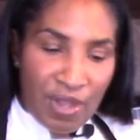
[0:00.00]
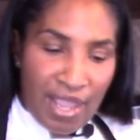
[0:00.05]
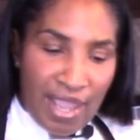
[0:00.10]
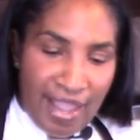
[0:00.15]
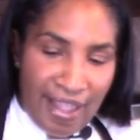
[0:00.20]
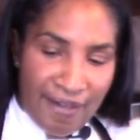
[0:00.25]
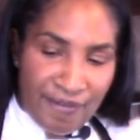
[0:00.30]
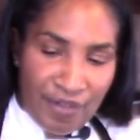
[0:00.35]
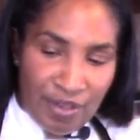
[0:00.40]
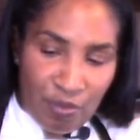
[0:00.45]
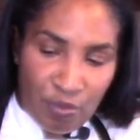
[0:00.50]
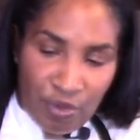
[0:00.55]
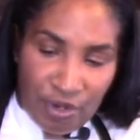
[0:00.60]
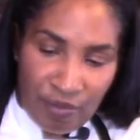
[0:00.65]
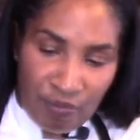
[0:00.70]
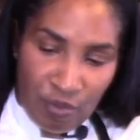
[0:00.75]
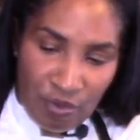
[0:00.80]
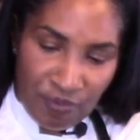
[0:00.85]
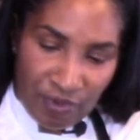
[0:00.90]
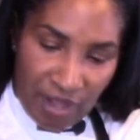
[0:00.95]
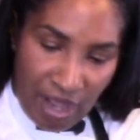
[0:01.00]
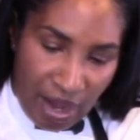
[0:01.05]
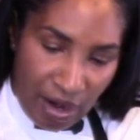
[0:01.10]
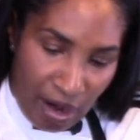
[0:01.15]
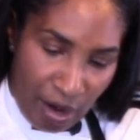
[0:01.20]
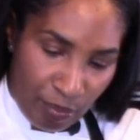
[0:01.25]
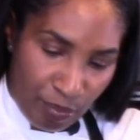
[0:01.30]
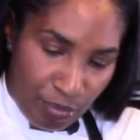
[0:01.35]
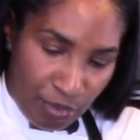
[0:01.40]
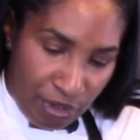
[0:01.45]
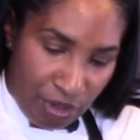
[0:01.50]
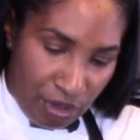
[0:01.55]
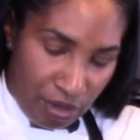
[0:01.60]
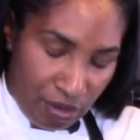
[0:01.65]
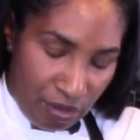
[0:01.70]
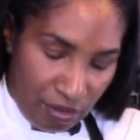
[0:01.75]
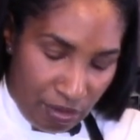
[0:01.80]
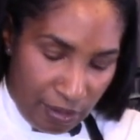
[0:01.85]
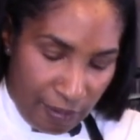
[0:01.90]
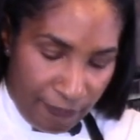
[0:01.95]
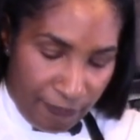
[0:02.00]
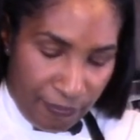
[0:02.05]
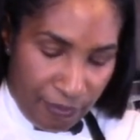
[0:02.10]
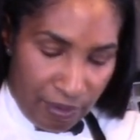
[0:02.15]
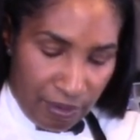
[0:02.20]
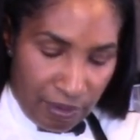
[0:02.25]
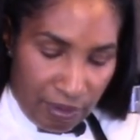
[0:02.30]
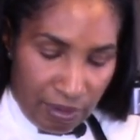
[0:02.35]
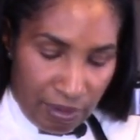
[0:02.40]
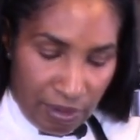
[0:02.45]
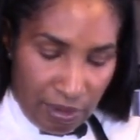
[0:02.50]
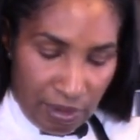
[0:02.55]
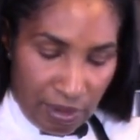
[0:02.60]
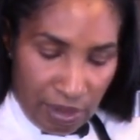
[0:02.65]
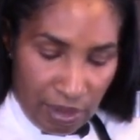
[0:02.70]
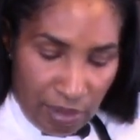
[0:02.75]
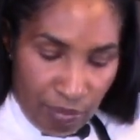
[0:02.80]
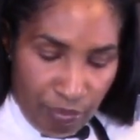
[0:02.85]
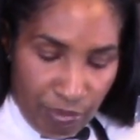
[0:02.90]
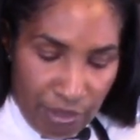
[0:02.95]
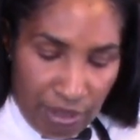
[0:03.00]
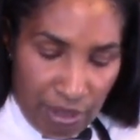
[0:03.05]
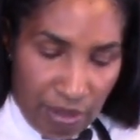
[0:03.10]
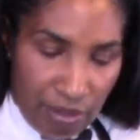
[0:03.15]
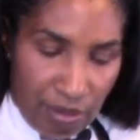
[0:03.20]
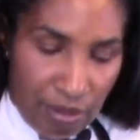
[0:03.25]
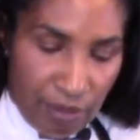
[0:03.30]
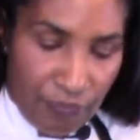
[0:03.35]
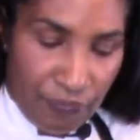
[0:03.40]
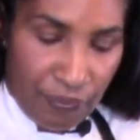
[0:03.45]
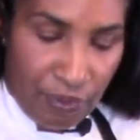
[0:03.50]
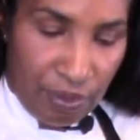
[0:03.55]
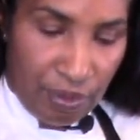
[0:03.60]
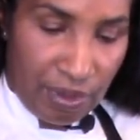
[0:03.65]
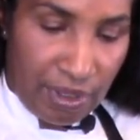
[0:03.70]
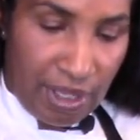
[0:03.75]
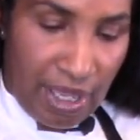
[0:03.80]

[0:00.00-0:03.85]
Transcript: we have it. We've got our beautiful, beautiful